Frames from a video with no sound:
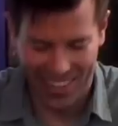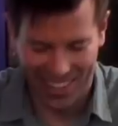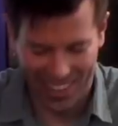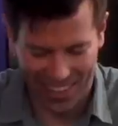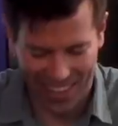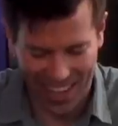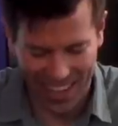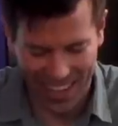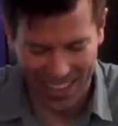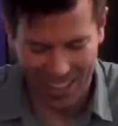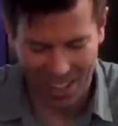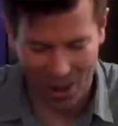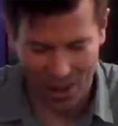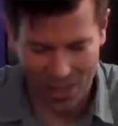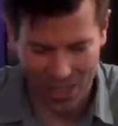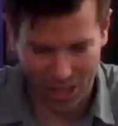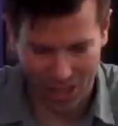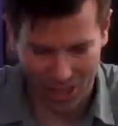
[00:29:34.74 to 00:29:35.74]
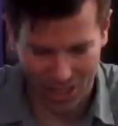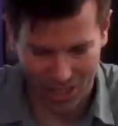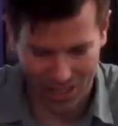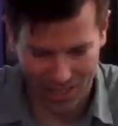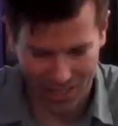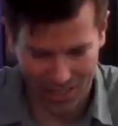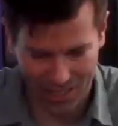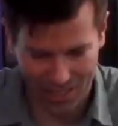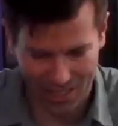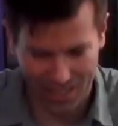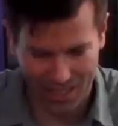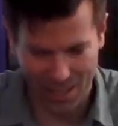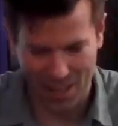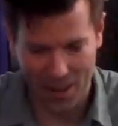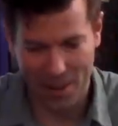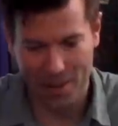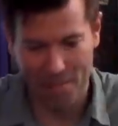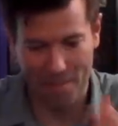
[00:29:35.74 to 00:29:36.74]
All right, it's our turns.
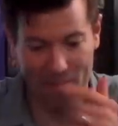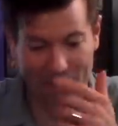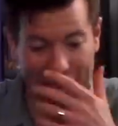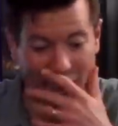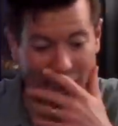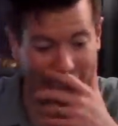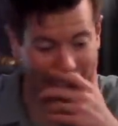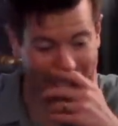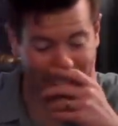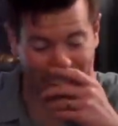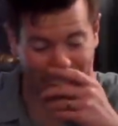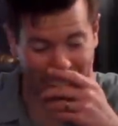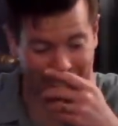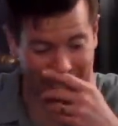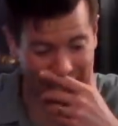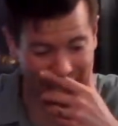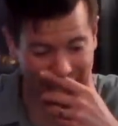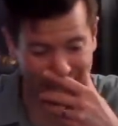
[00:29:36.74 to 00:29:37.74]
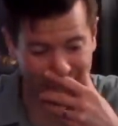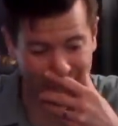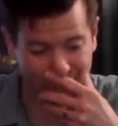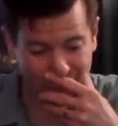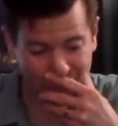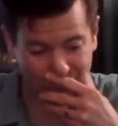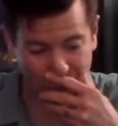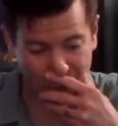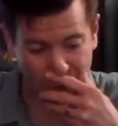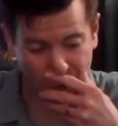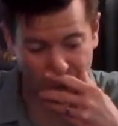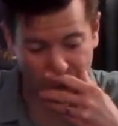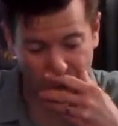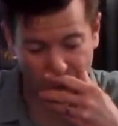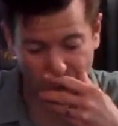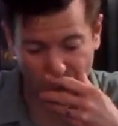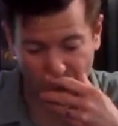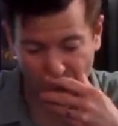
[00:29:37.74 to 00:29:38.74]
Yeah, I need to get to
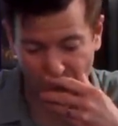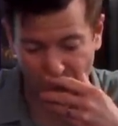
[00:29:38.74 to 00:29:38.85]
you.